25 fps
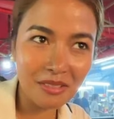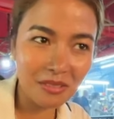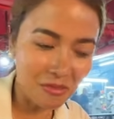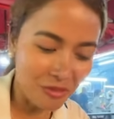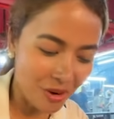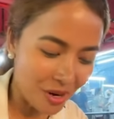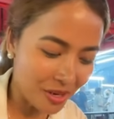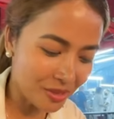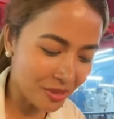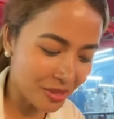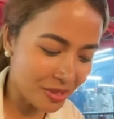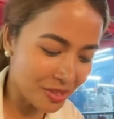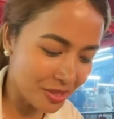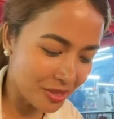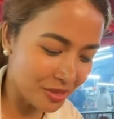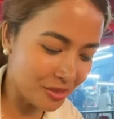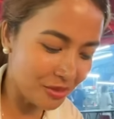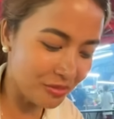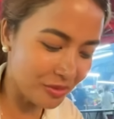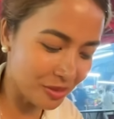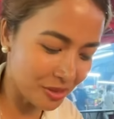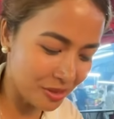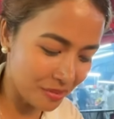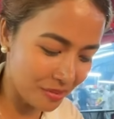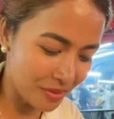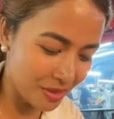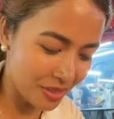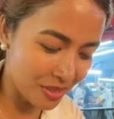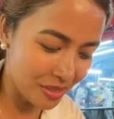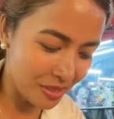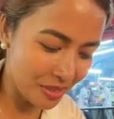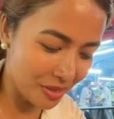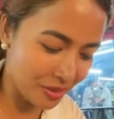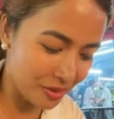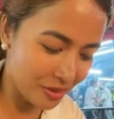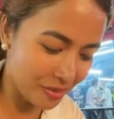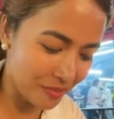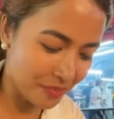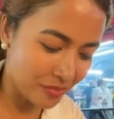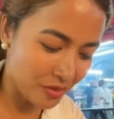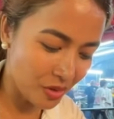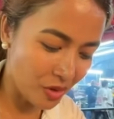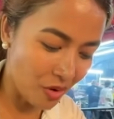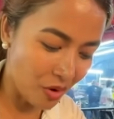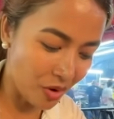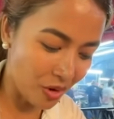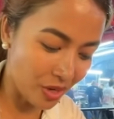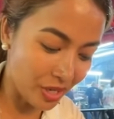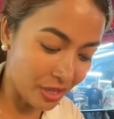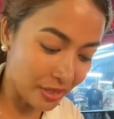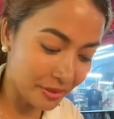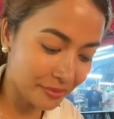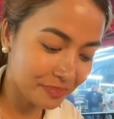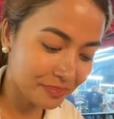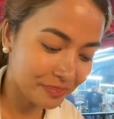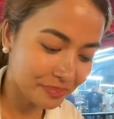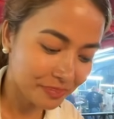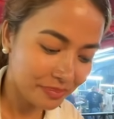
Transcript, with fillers: one or two Filipino or